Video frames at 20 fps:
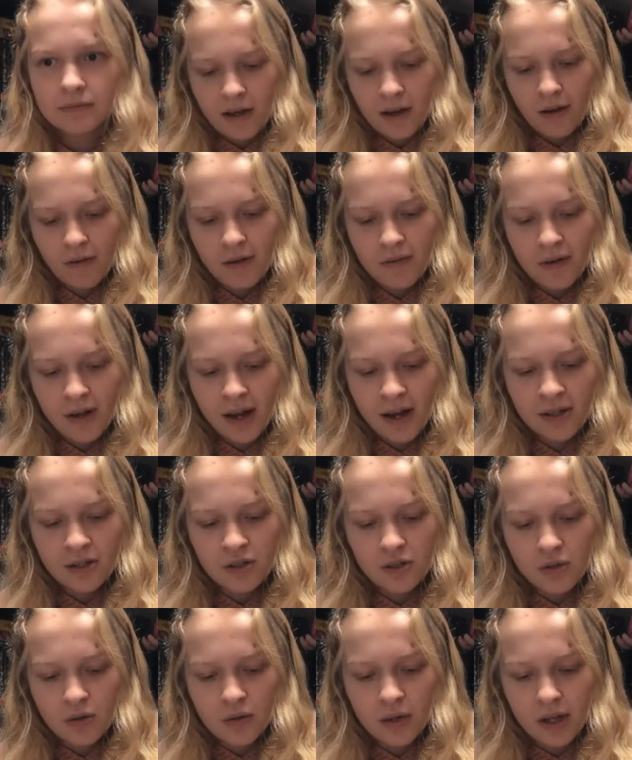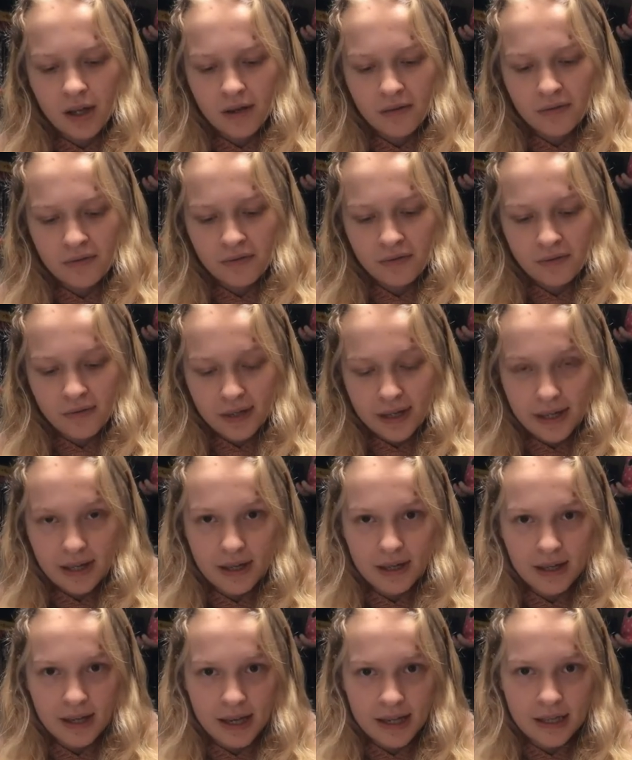However, I do love
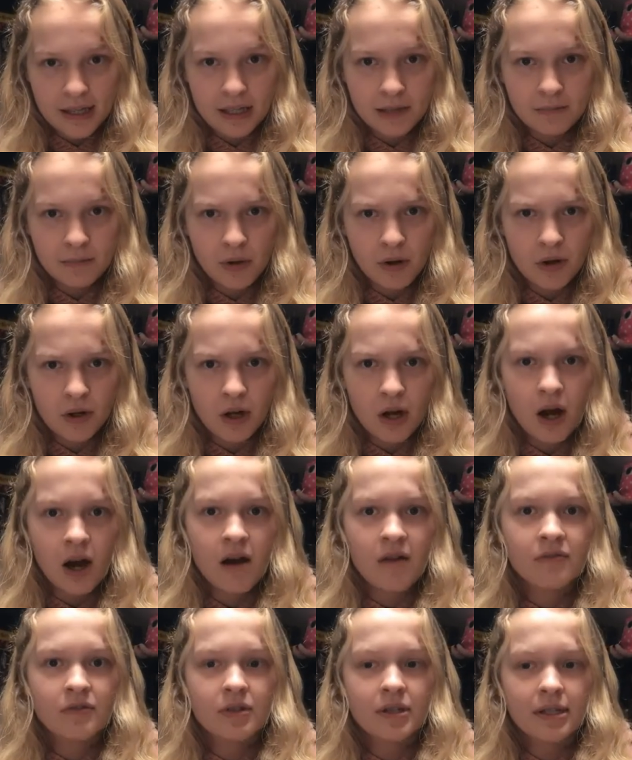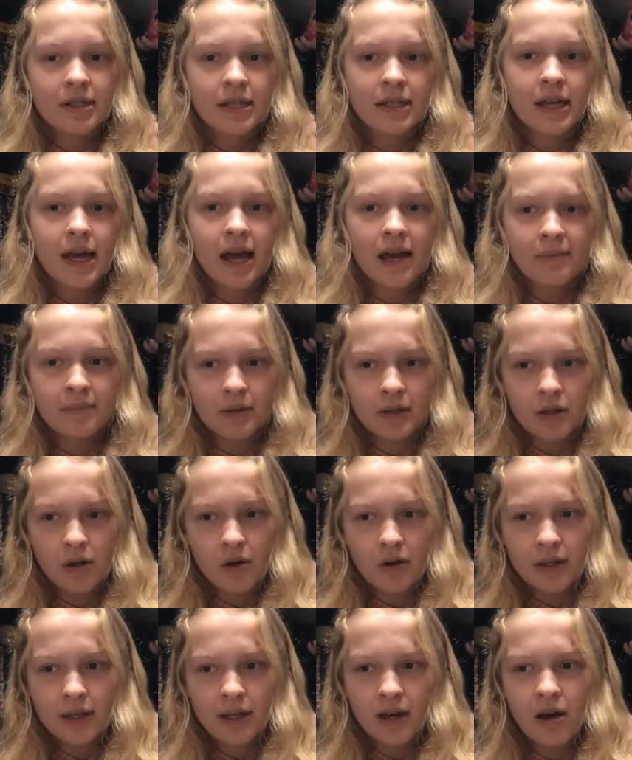in this book, after the
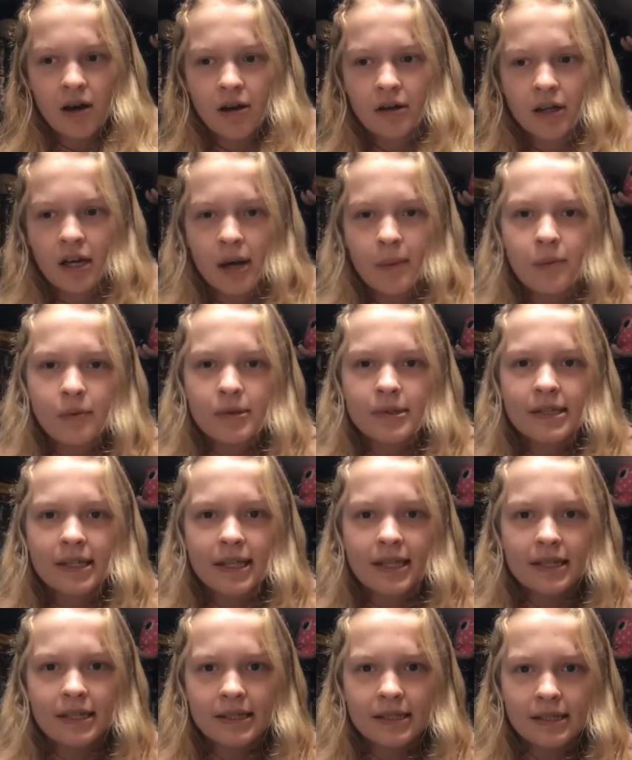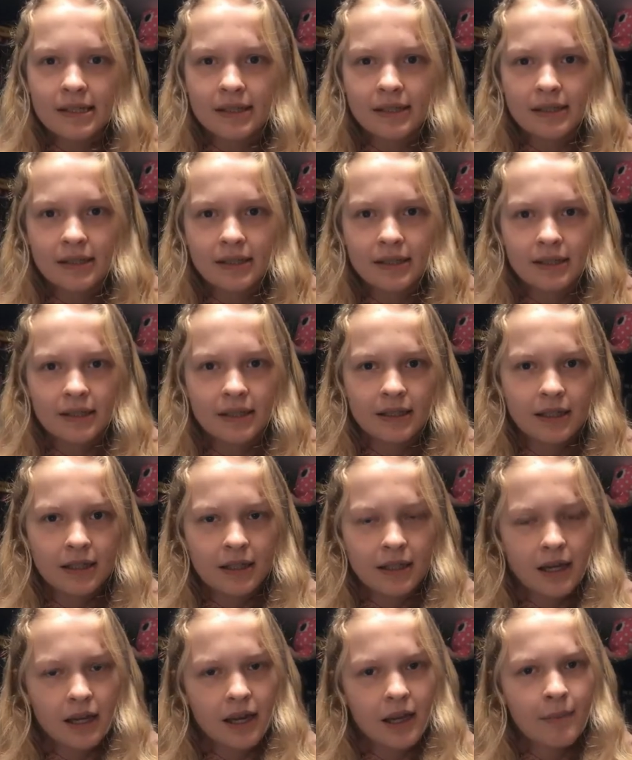epilogue, there are a couple scenes
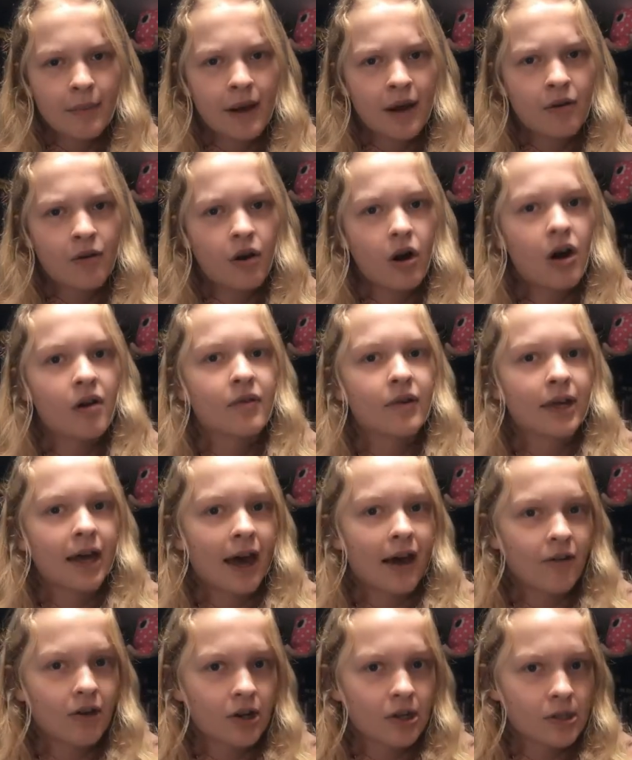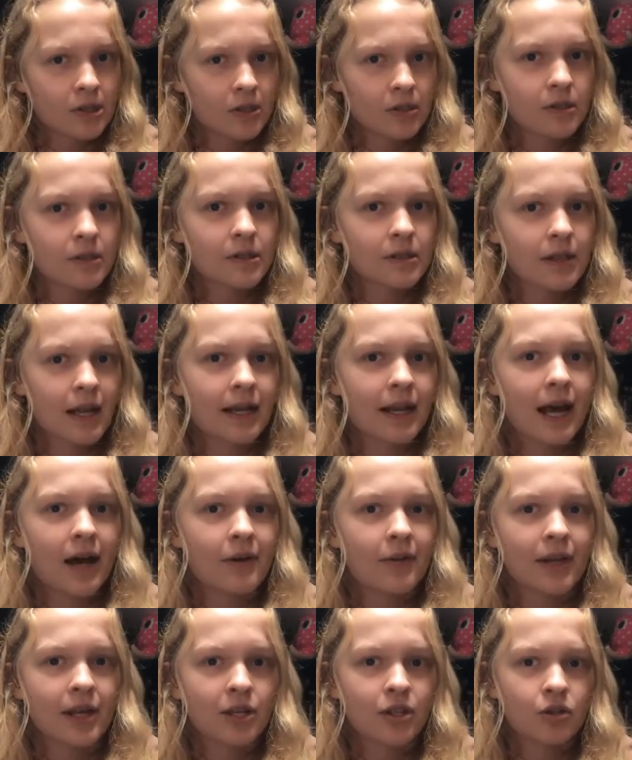about other characters and
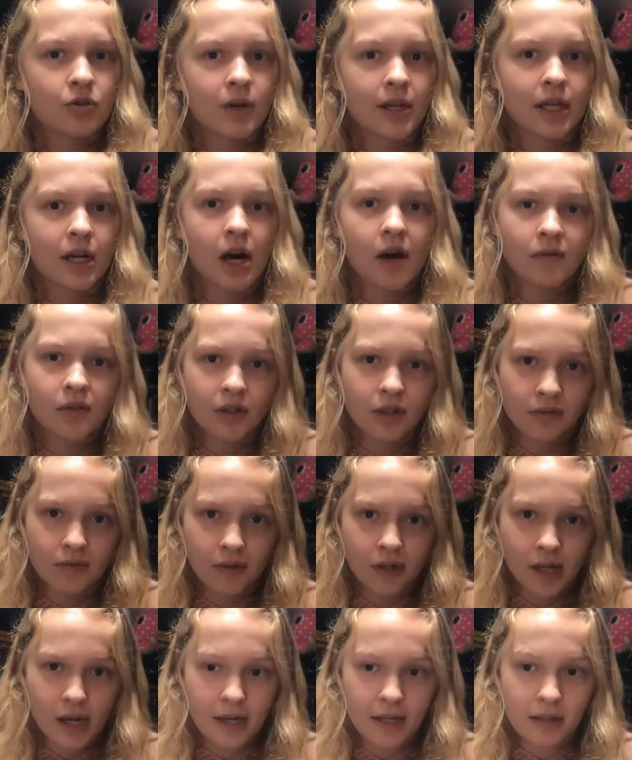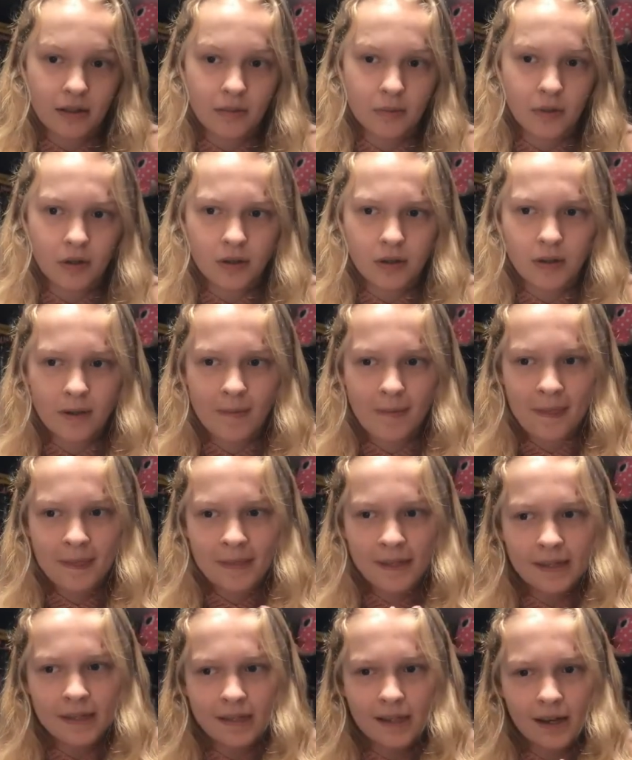how they're doing after the finale of the book.
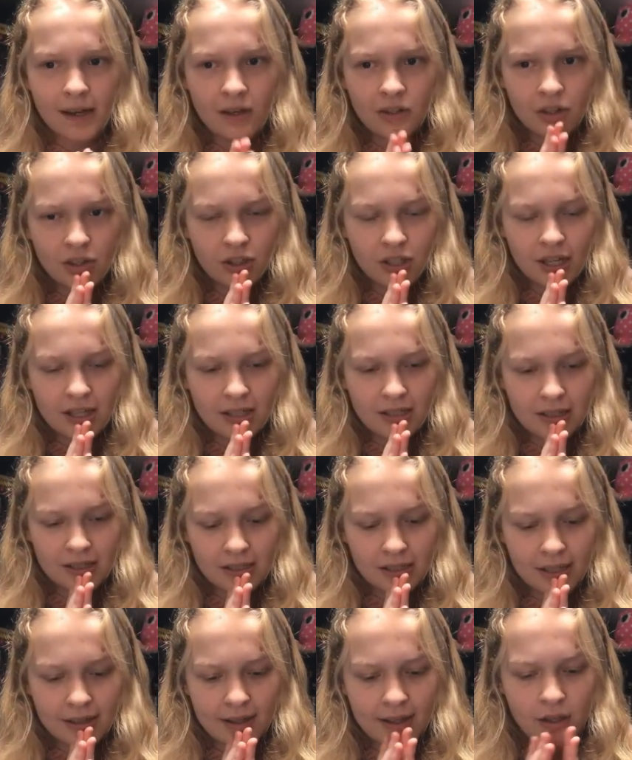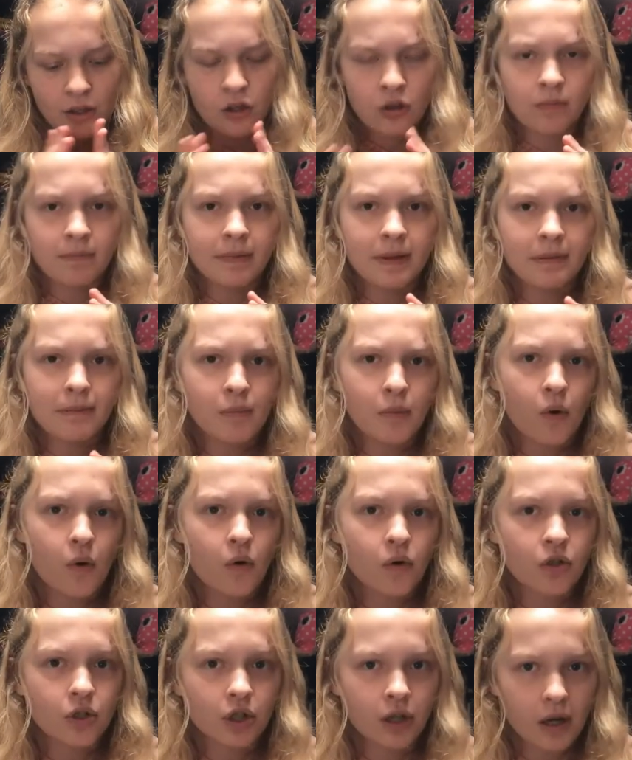That kind of suggests that there could be
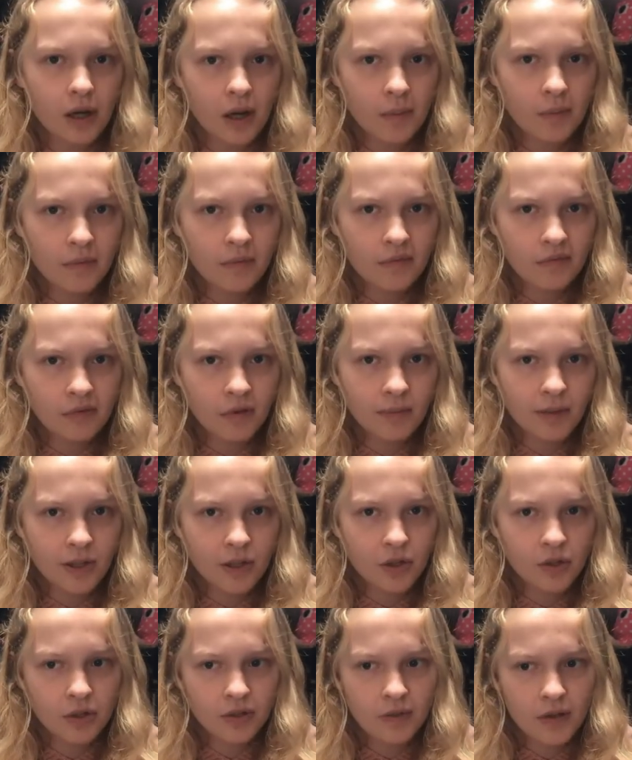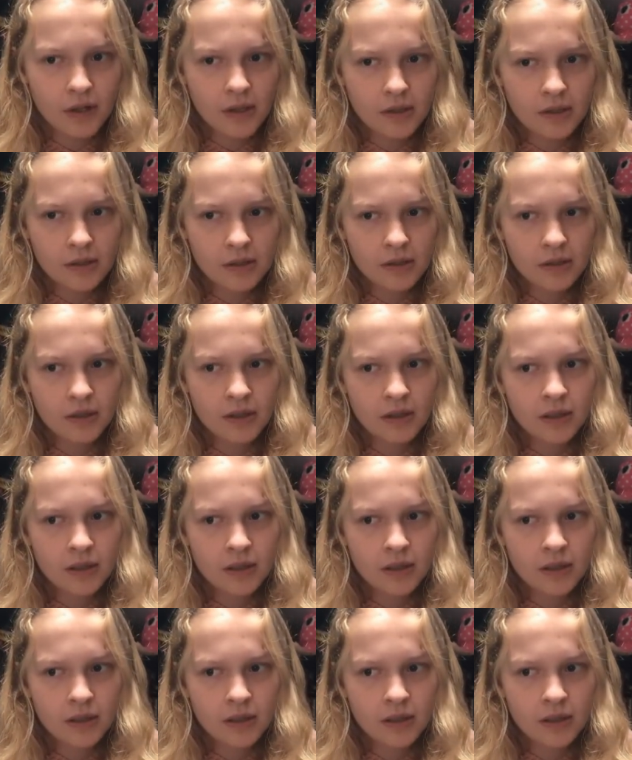more to come from this universe.